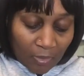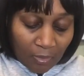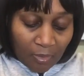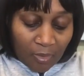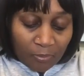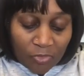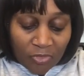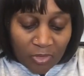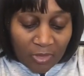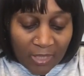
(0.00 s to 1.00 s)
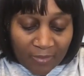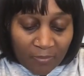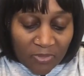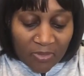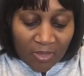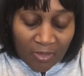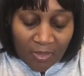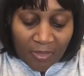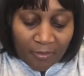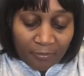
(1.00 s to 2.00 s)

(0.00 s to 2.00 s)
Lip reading: And I'm just going to let them sit in there.